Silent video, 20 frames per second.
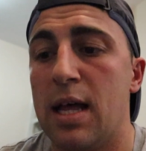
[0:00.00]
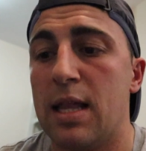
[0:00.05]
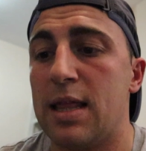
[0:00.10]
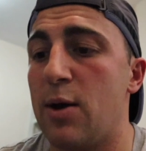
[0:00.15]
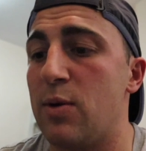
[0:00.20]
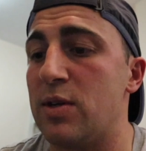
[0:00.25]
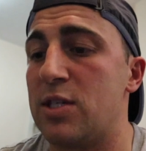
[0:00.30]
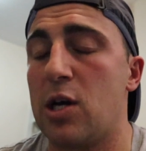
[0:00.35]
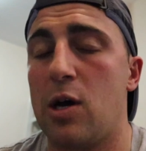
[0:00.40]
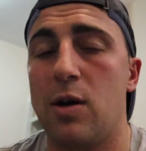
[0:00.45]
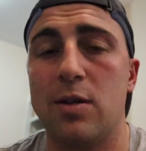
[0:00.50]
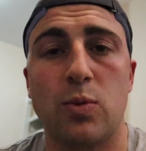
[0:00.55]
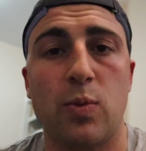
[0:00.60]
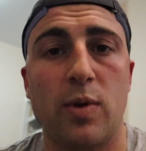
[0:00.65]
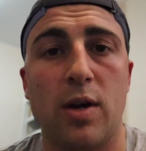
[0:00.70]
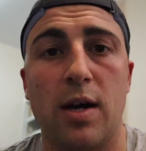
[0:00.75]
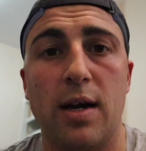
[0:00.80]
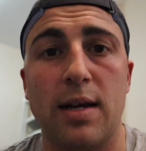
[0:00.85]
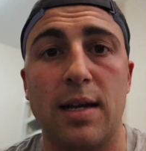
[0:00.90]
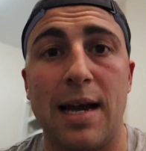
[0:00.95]
There were times
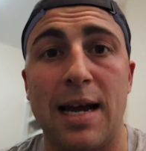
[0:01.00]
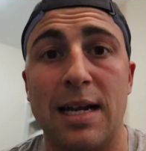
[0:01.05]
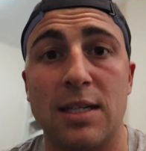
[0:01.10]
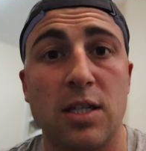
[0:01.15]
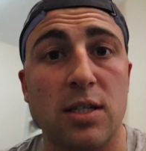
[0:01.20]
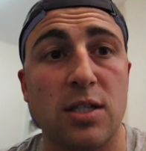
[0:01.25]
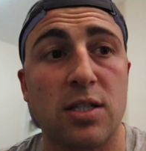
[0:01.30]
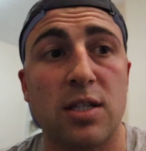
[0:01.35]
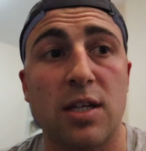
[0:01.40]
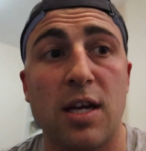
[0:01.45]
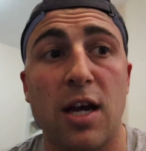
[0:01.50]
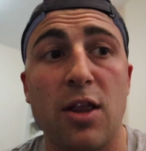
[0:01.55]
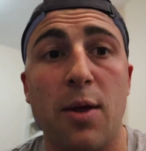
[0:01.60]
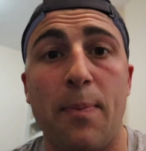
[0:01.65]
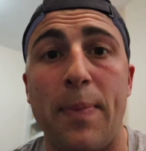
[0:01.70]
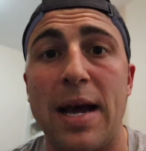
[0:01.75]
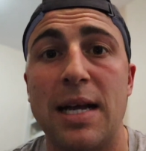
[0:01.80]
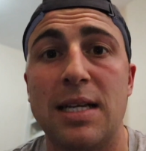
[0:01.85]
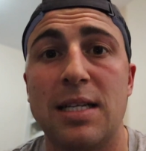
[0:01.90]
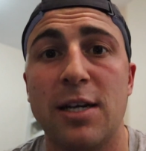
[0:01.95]
when I had to cut the
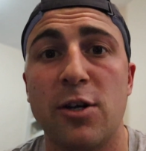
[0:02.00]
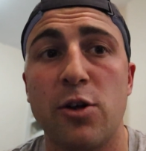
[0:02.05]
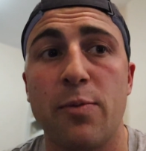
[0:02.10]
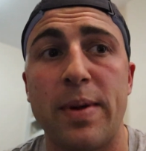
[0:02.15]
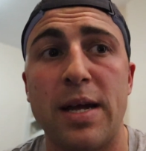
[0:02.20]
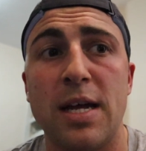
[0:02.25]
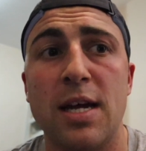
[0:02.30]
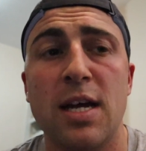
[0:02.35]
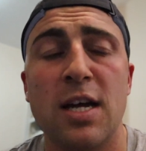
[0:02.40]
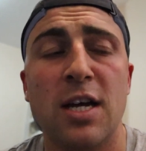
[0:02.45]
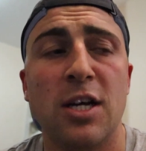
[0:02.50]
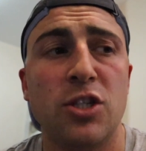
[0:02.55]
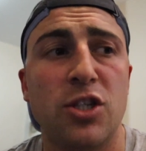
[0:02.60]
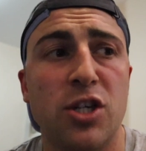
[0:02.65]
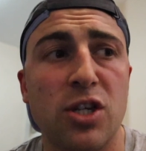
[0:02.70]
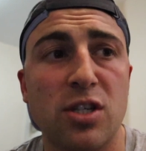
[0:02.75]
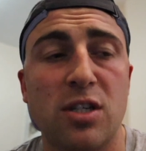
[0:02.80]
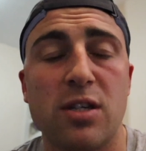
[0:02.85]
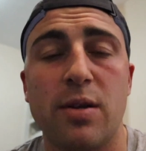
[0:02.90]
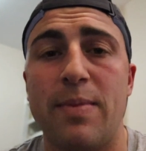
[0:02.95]
pace a little bit
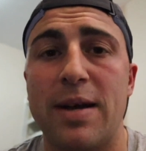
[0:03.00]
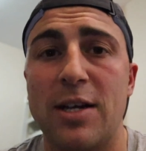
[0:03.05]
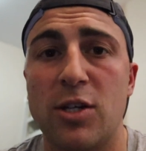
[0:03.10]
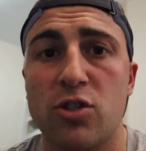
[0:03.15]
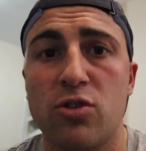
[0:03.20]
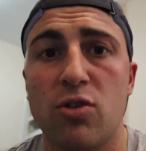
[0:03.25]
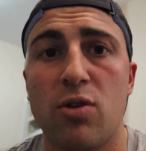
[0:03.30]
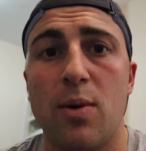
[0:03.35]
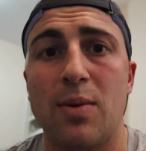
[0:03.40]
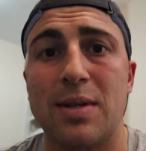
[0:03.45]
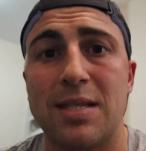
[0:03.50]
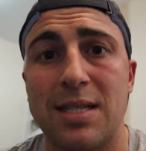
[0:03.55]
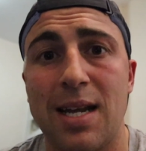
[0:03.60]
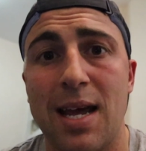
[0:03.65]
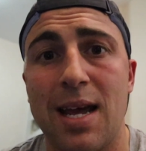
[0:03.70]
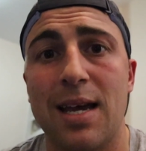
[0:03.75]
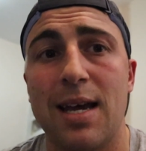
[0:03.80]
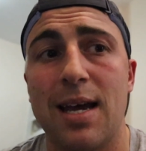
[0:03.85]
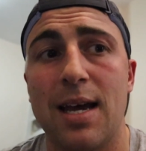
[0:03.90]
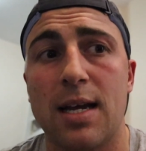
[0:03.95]
just to make sure I was
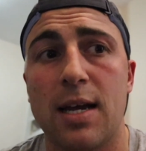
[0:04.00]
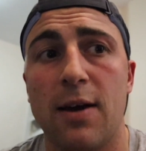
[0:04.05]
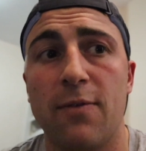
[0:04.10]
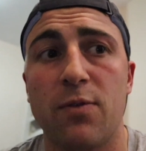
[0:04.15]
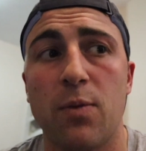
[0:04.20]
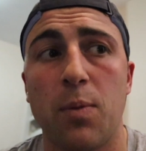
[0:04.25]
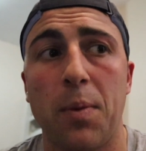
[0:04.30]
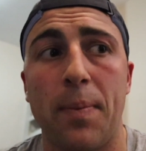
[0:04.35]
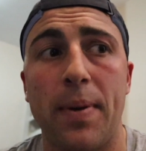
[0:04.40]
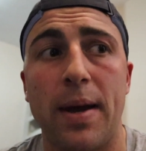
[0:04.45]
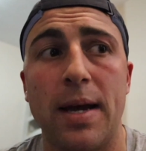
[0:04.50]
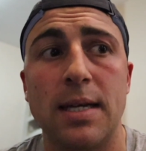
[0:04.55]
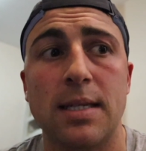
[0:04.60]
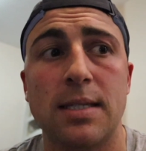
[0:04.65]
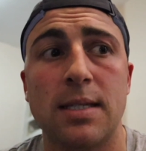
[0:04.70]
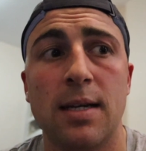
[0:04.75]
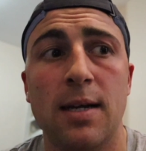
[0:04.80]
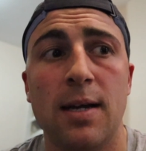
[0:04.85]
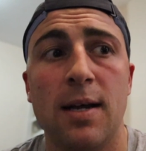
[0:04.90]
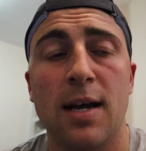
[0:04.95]
staying at a comfortable
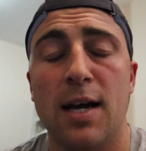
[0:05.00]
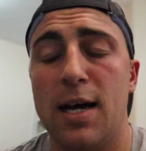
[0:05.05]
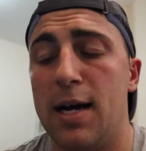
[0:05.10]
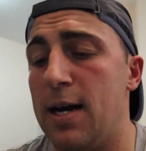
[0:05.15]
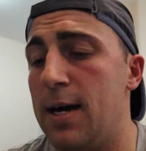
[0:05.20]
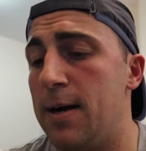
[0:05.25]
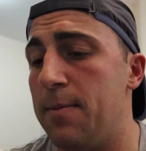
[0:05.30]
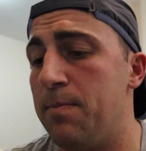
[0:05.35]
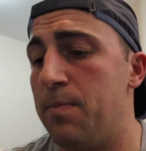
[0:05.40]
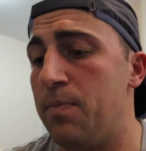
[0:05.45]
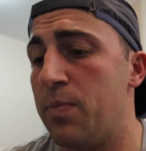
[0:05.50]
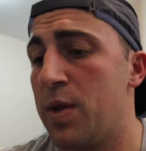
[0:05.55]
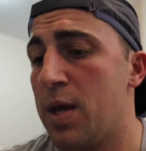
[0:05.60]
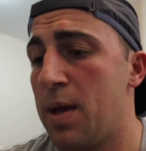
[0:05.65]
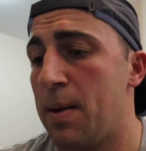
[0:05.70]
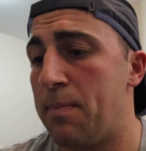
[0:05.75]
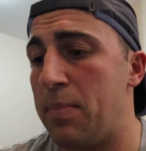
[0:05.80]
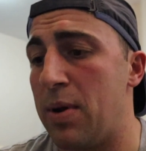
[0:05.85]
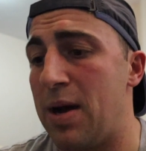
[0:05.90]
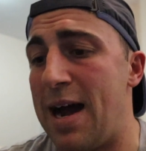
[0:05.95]
pace, um,
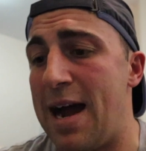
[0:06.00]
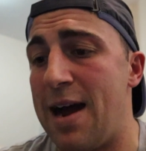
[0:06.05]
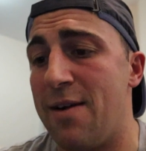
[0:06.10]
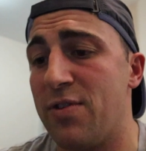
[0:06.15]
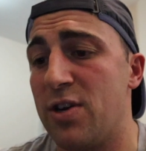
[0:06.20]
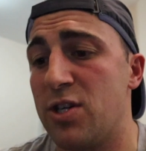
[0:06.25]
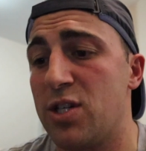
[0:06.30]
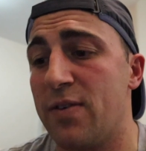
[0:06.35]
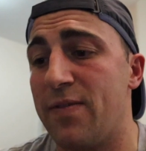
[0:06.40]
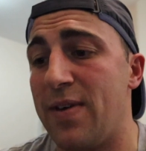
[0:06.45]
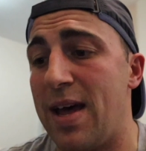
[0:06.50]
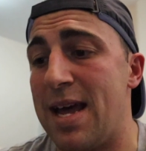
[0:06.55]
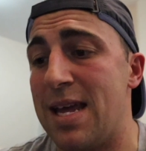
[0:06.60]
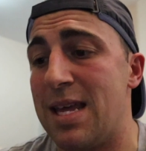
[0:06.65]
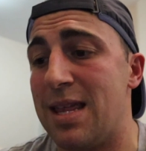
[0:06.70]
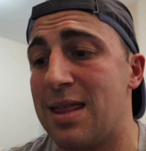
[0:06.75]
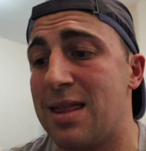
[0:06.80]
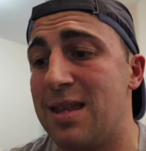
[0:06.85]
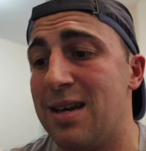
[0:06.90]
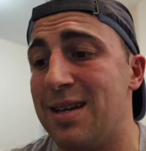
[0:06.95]
but average of
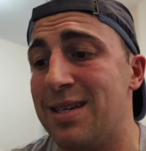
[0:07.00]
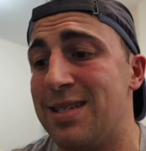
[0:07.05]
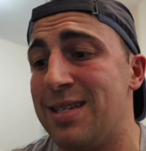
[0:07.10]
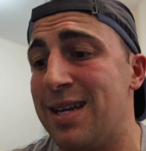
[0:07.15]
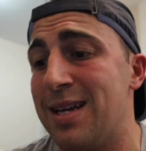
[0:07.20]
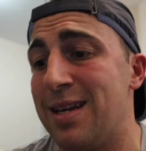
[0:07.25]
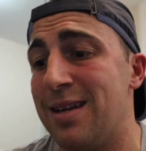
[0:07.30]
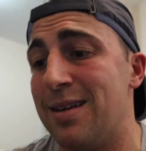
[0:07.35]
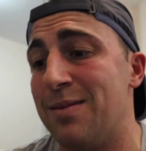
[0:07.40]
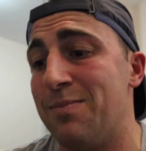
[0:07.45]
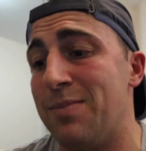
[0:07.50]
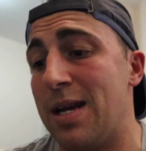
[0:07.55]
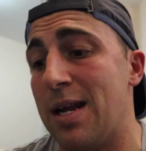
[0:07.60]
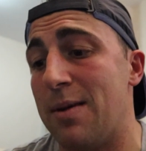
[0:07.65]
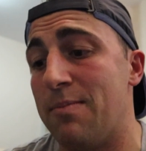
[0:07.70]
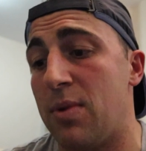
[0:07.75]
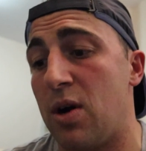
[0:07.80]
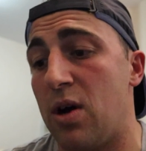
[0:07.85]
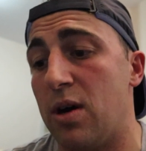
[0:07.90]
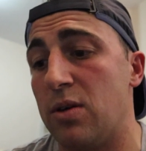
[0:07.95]
eight thirteen
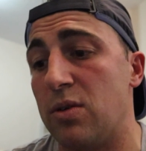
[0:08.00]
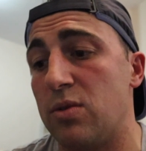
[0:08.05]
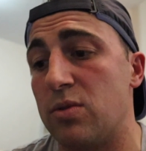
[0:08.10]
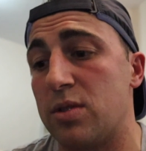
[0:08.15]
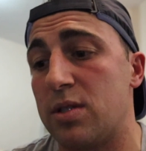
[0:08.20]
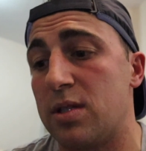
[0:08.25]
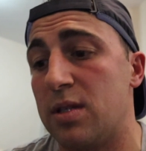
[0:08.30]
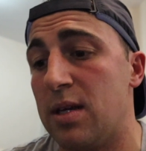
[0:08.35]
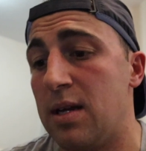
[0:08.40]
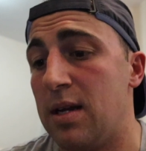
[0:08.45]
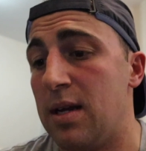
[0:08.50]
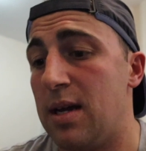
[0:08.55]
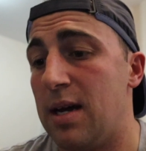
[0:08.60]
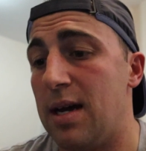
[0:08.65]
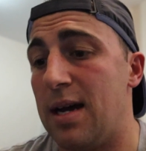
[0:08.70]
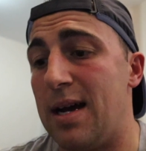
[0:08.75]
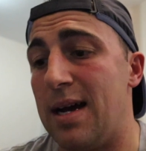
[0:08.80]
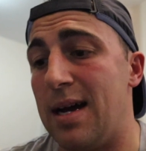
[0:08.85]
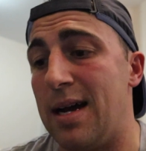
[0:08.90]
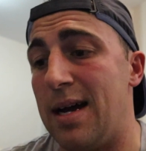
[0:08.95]
minute miles,
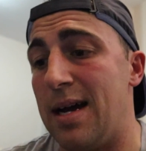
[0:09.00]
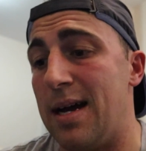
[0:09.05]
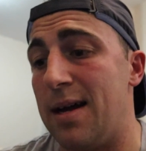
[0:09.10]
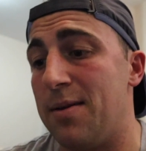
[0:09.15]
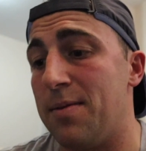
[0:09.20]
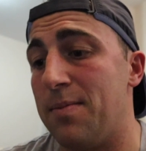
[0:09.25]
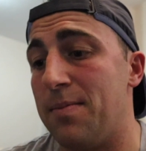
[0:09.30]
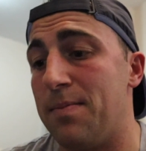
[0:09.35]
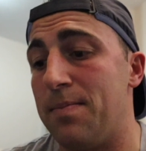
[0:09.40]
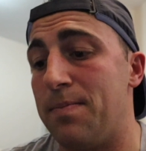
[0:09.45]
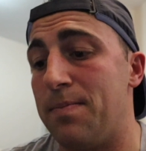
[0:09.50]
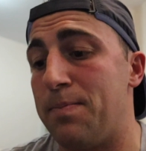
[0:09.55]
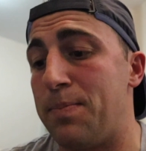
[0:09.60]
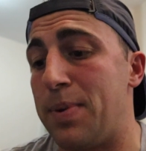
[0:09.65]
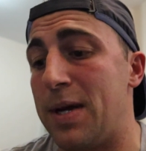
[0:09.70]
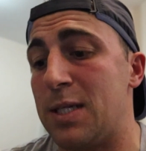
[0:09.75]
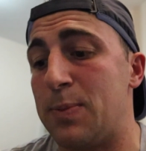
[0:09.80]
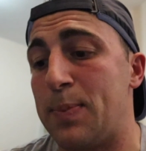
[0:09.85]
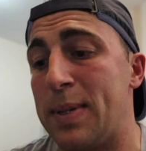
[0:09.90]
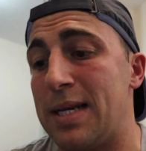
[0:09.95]
uh,
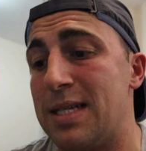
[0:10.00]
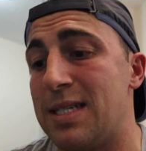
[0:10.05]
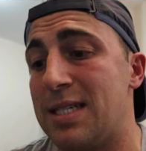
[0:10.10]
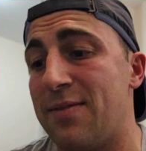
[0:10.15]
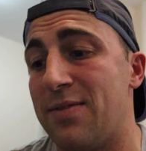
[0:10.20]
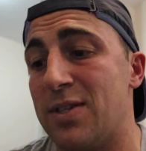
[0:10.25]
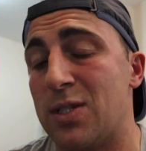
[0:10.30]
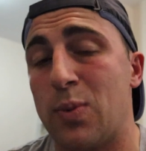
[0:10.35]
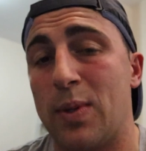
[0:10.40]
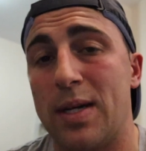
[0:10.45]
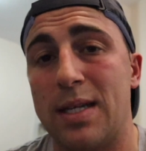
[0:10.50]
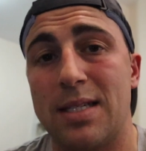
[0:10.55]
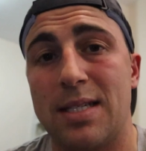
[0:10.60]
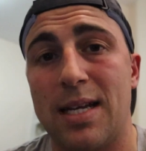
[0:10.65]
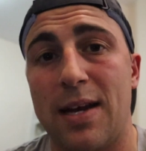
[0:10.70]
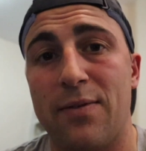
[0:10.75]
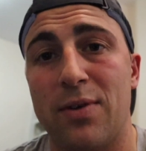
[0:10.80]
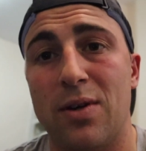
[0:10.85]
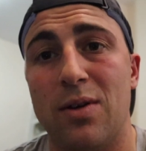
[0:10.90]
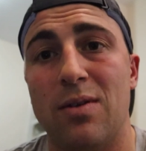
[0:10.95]
best pace seven
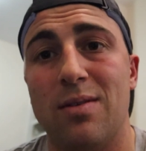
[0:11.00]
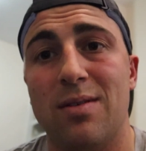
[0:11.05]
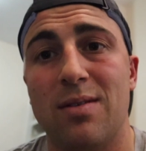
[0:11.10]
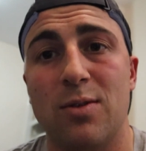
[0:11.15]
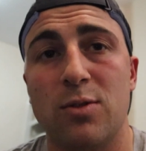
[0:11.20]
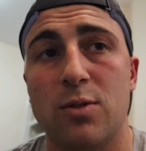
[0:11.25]
twenty-seven.